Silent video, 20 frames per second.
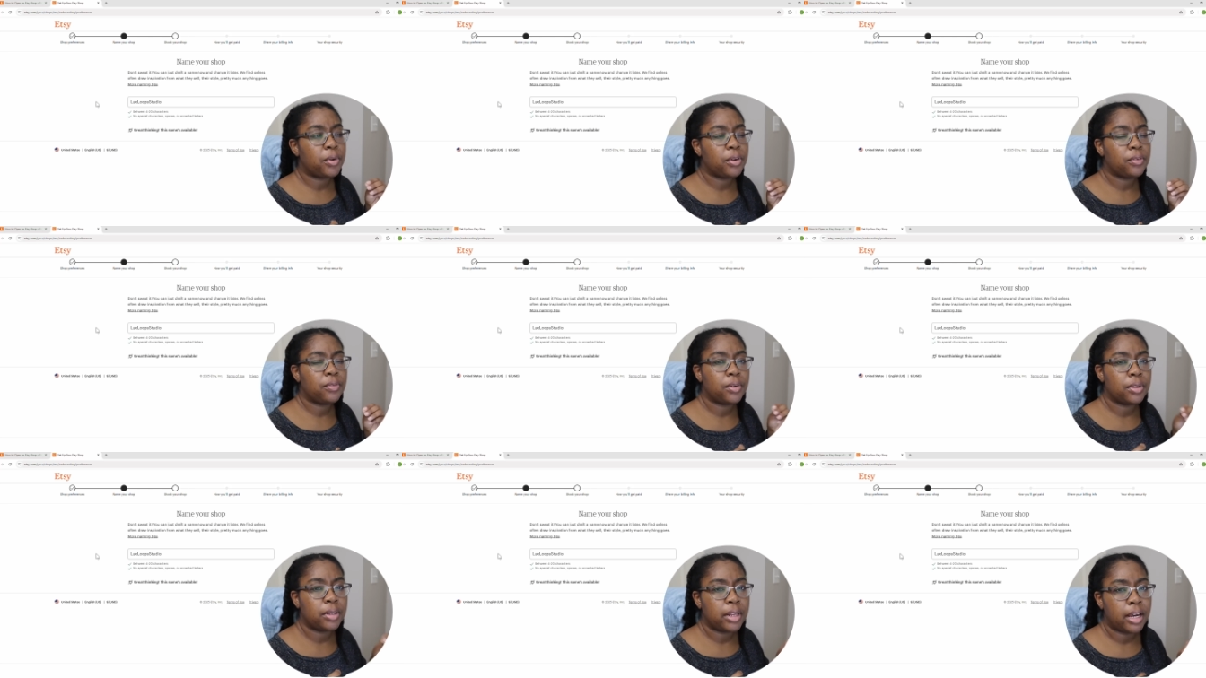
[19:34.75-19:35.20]

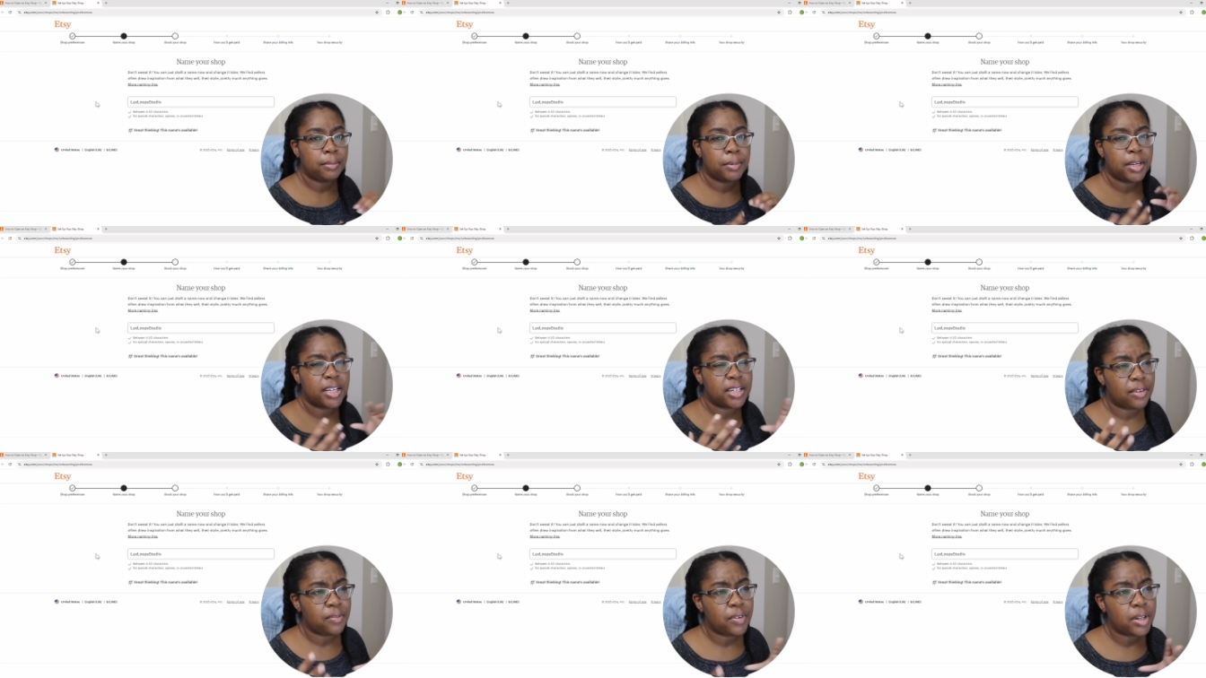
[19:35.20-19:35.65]
word for light
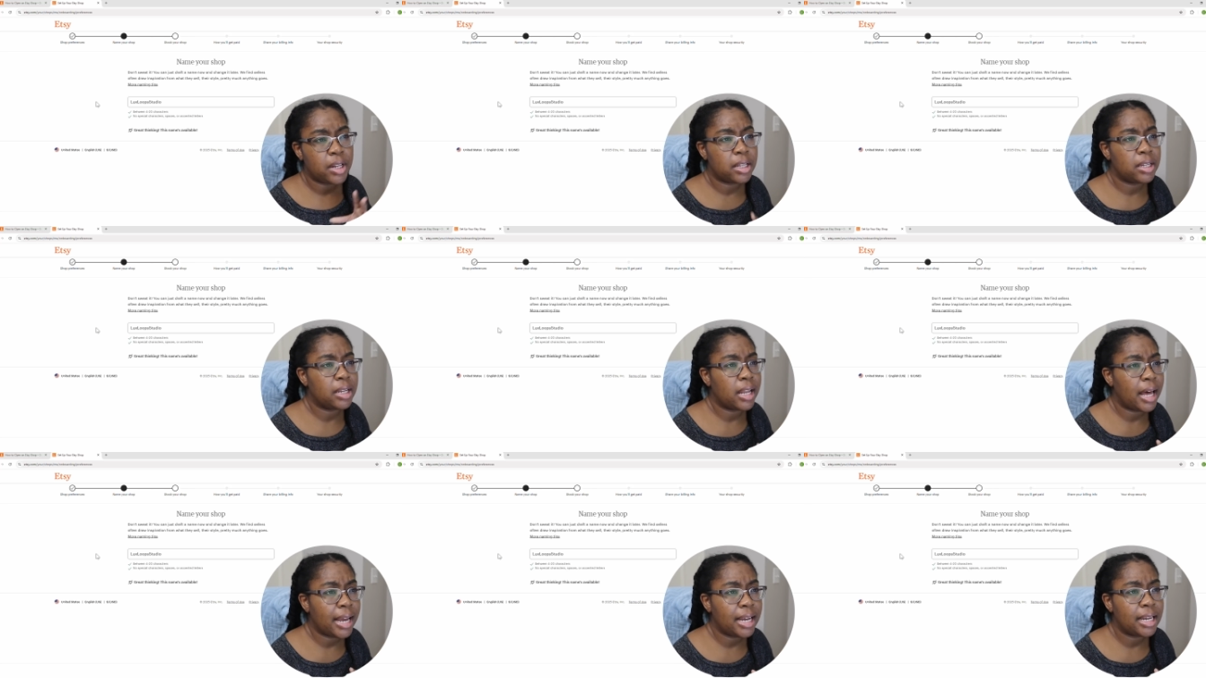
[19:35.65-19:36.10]
because I feel
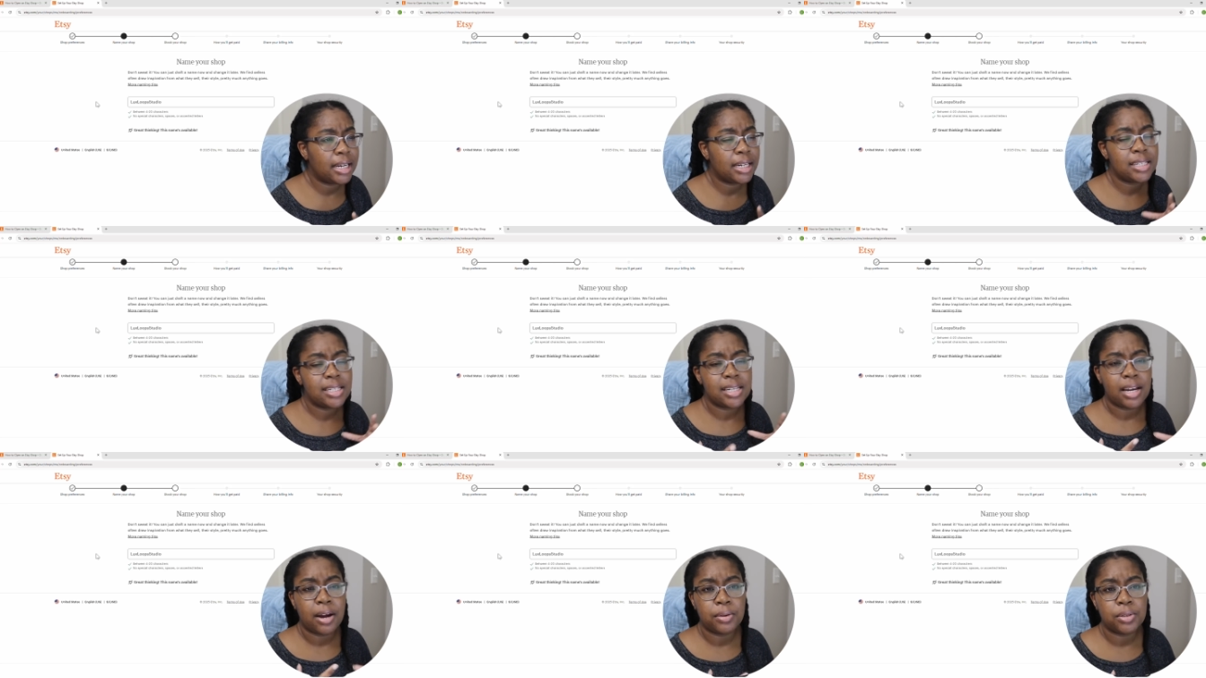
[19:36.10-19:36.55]
like
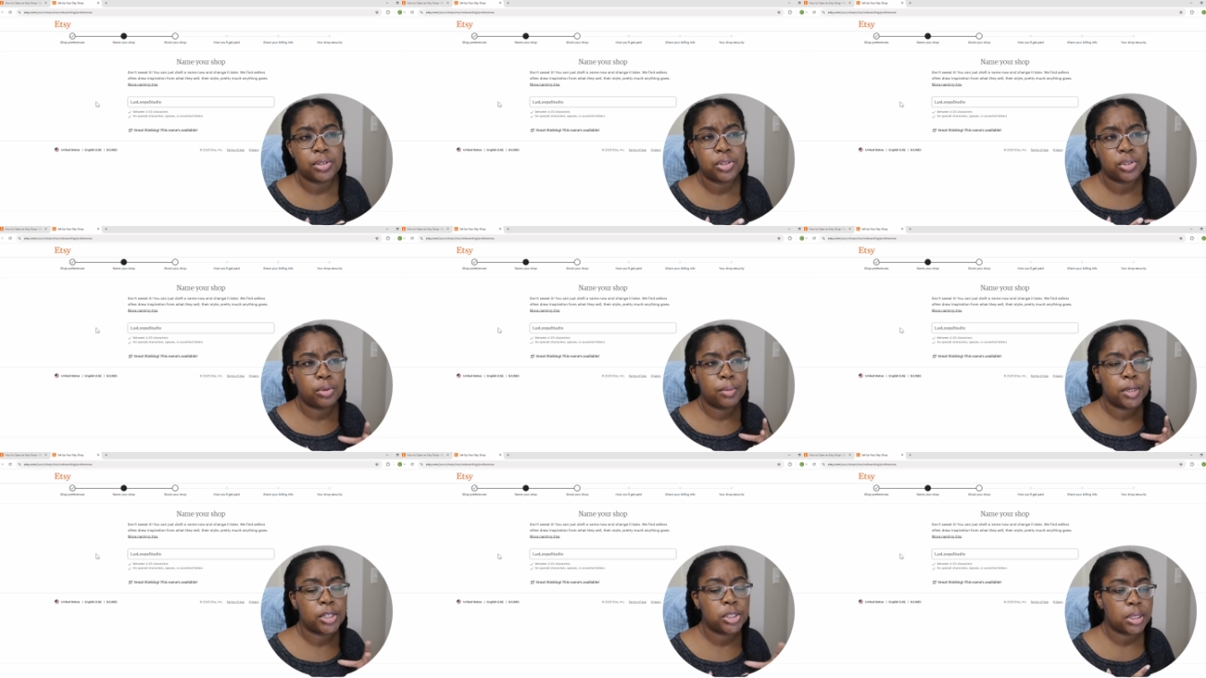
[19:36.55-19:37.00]
light sounds
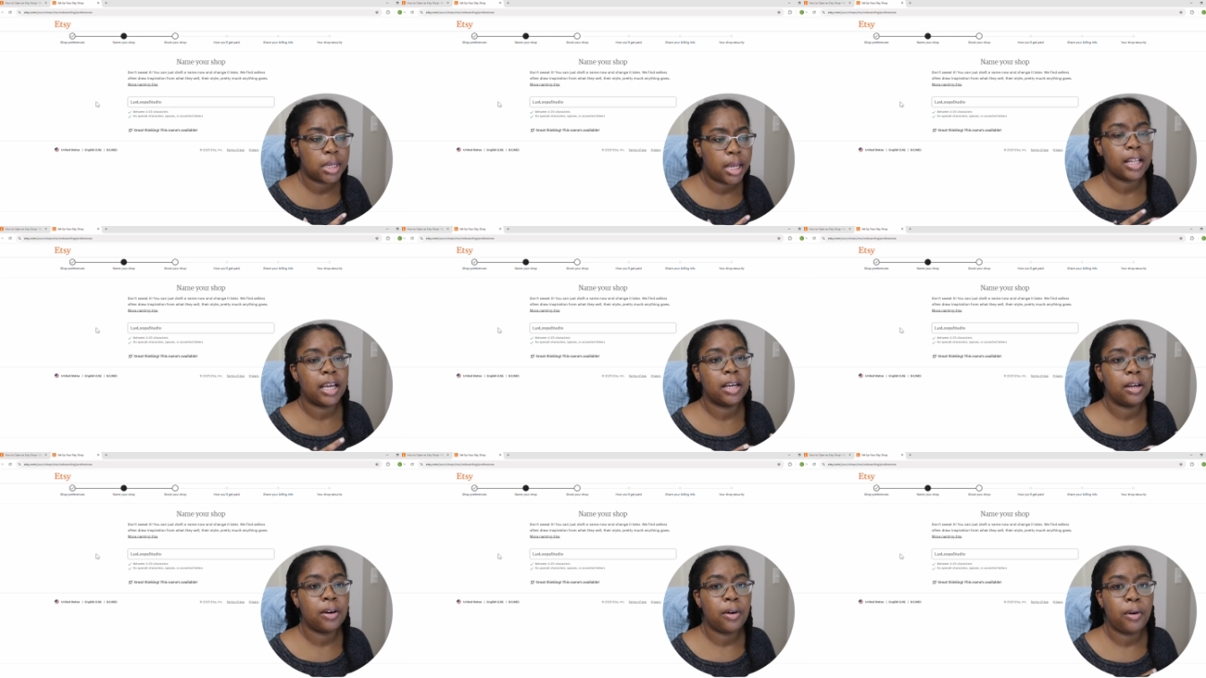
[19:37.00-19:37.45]
too much like,